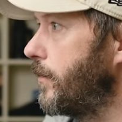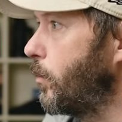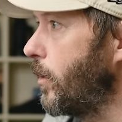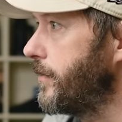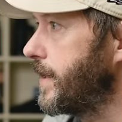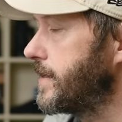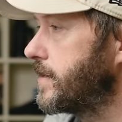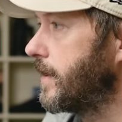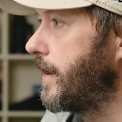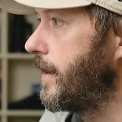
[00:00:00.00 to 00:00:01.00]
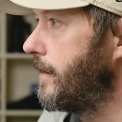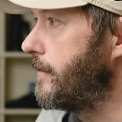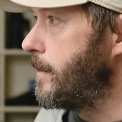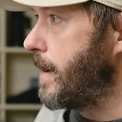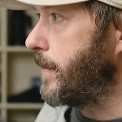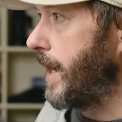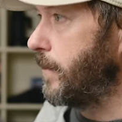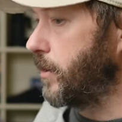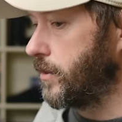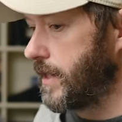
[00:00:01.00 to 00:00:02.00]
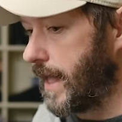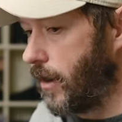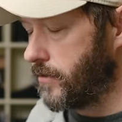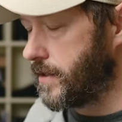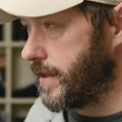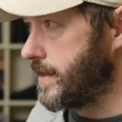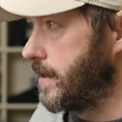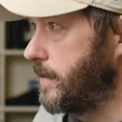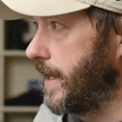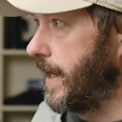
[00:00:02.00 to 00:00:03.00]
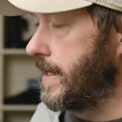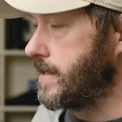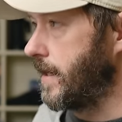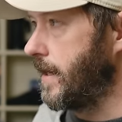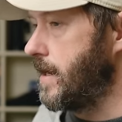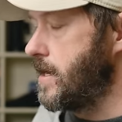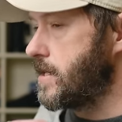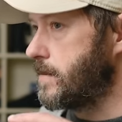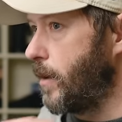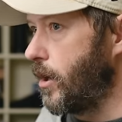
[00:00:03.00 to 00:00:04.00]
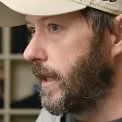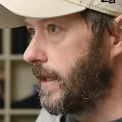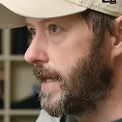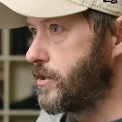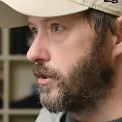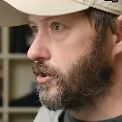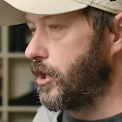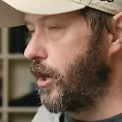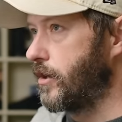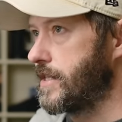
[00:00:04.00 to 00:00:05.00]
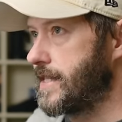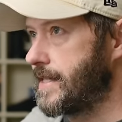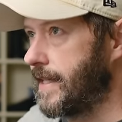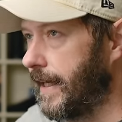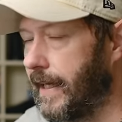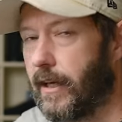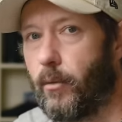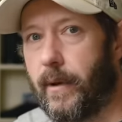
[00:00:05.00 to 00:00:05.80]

The one thing to remember here, and we're going to get onto this in a minute, is that smart collections can't sync